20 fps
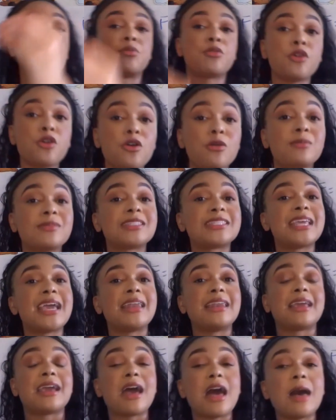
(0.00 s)
broom
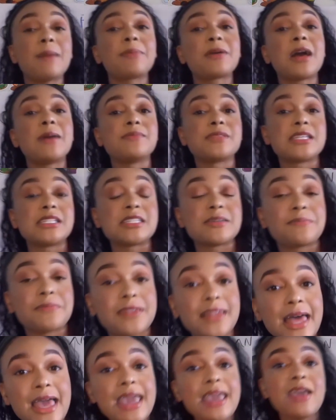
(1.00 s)
standing up comes into
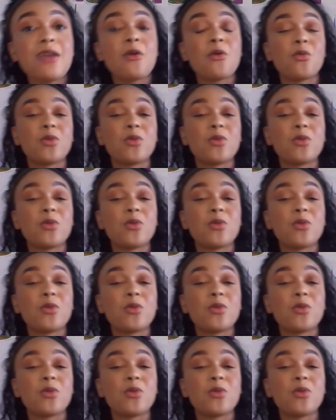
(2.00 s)
play,